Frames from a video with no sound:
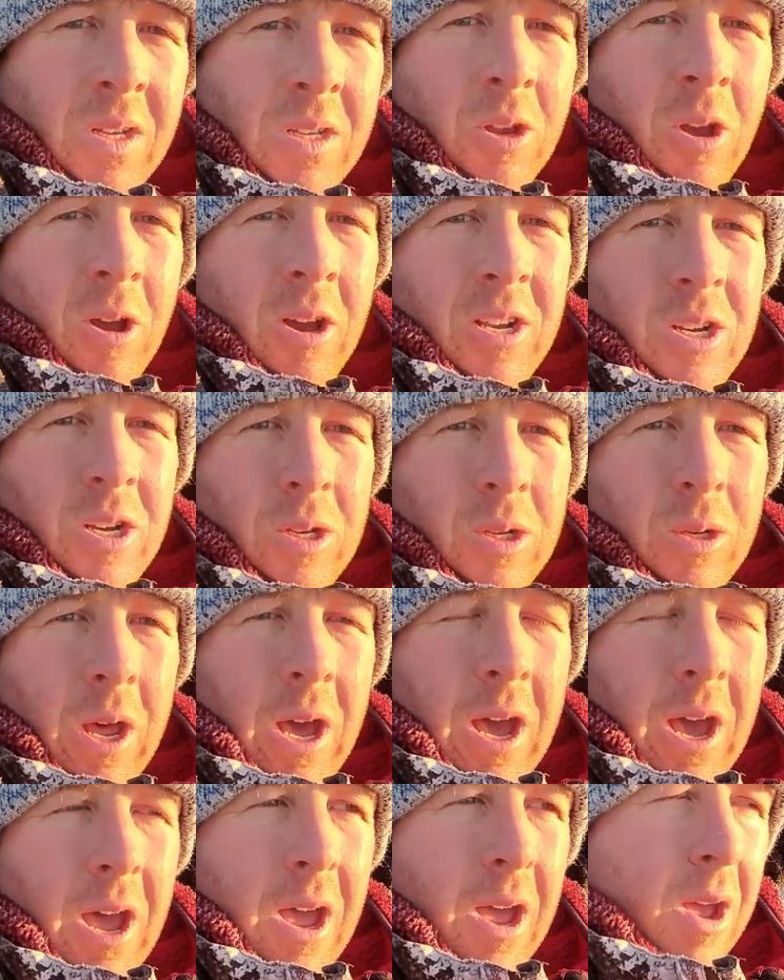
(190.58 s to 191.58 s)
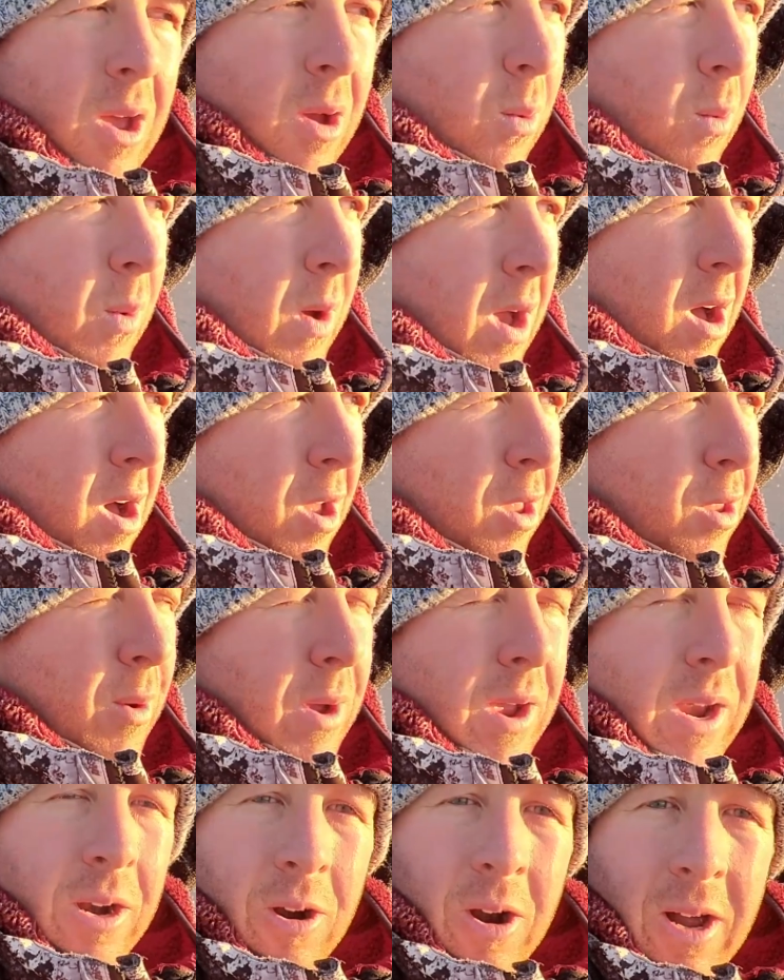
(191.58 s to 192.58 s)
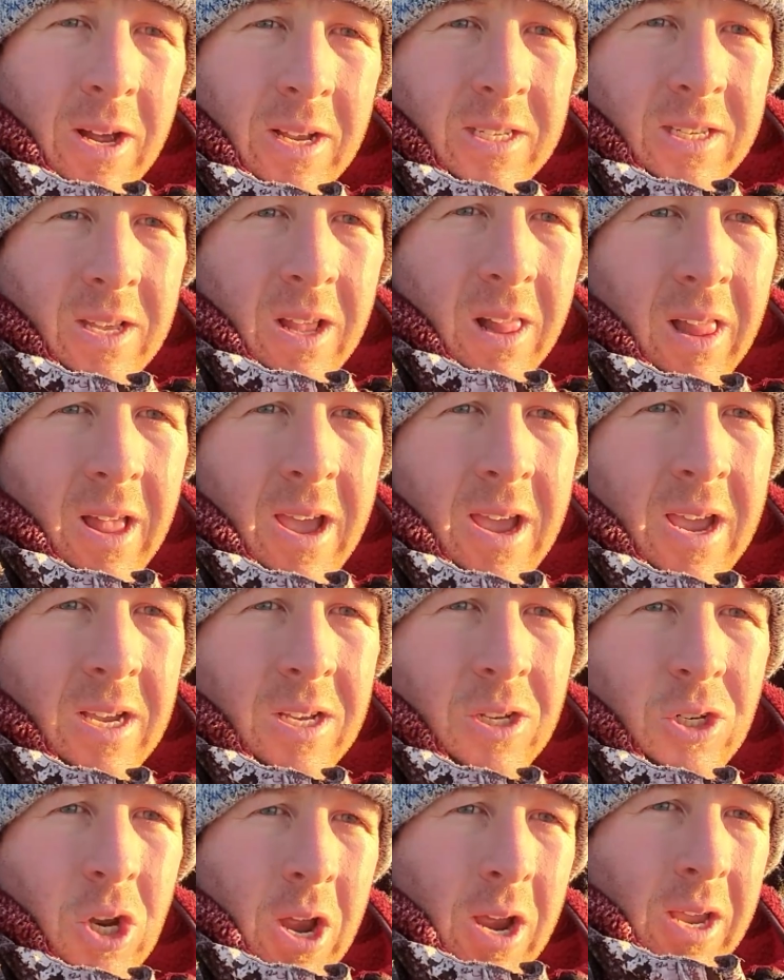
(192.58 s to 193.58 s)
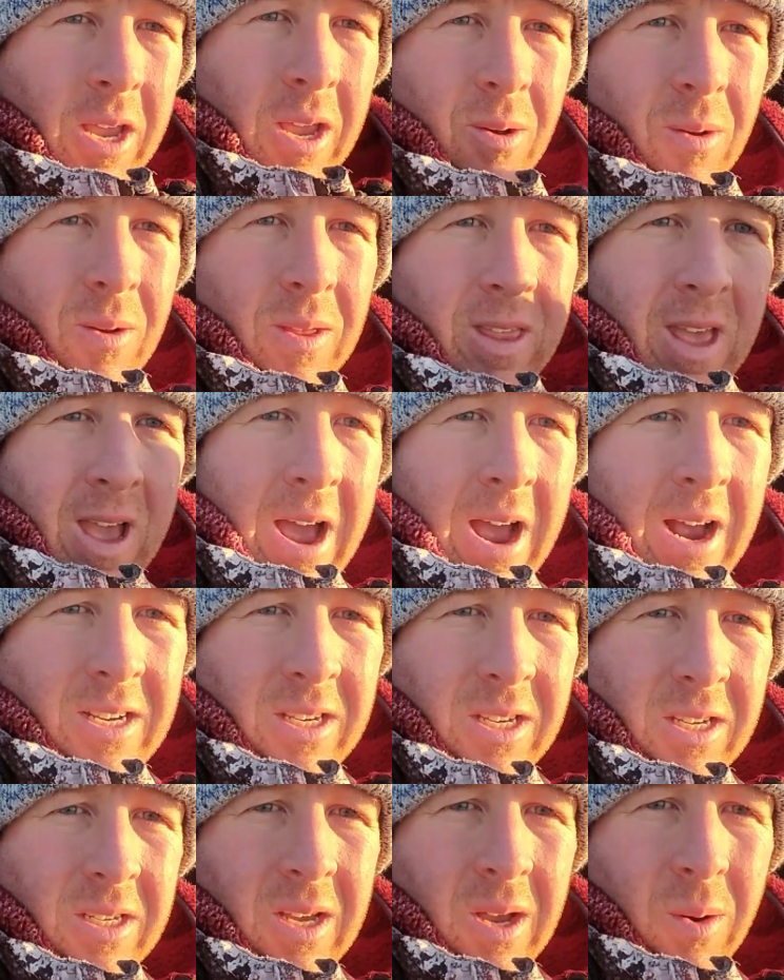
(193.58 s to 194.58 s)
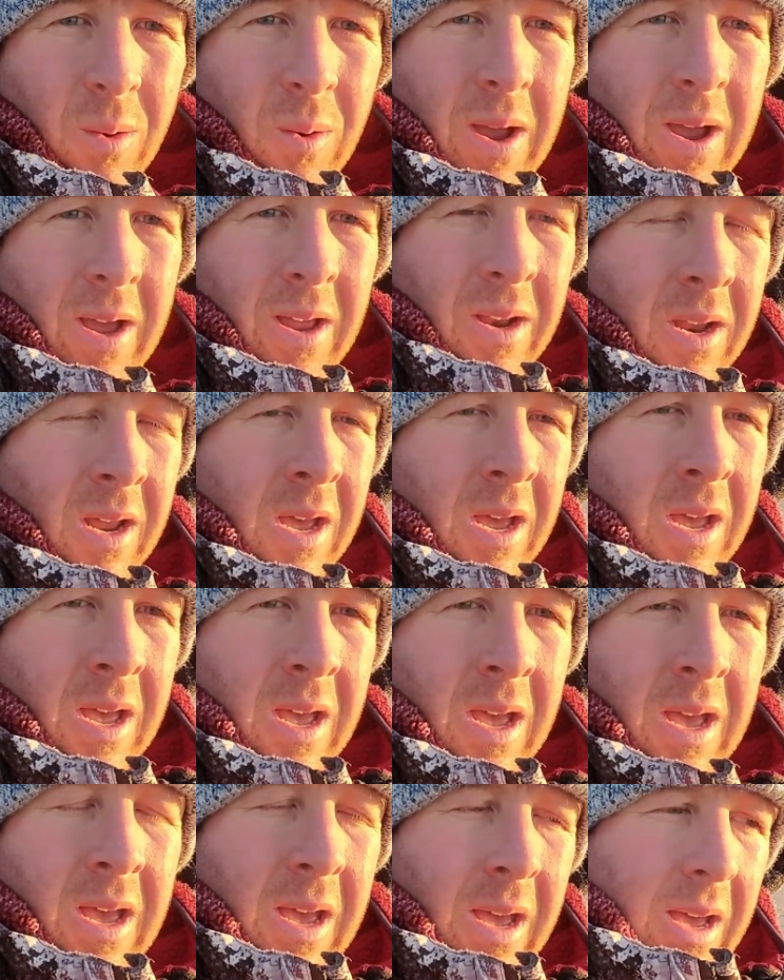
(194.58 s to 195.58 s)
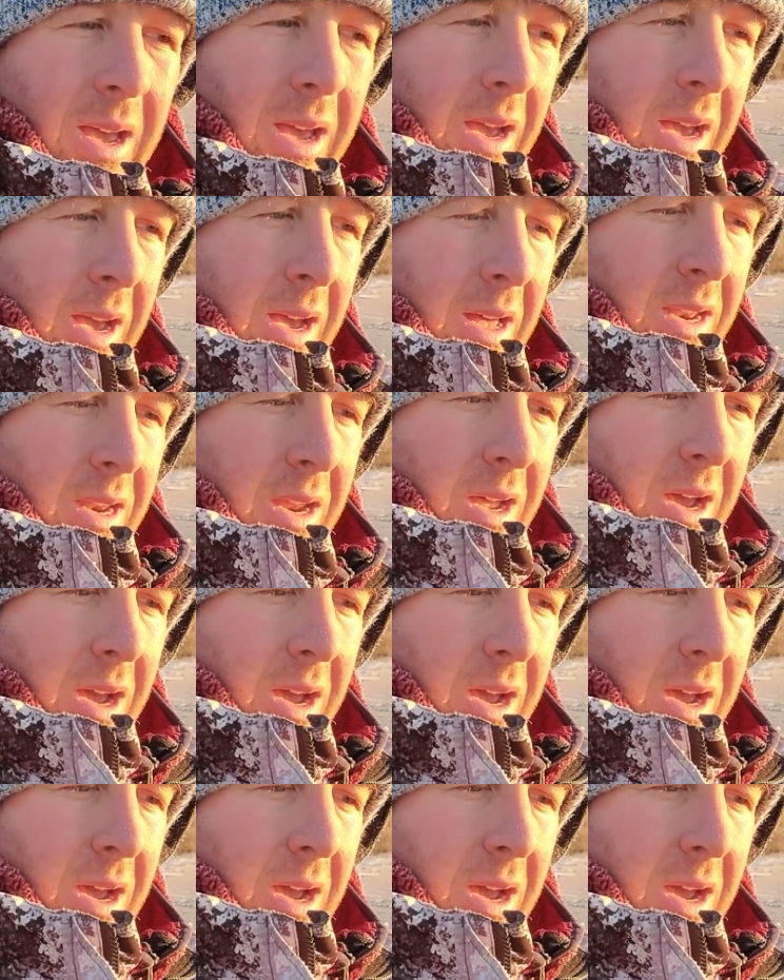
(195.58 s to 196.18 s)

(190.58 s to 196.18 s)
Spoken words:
So I just went all the way across the lake checking with the axe as I went, and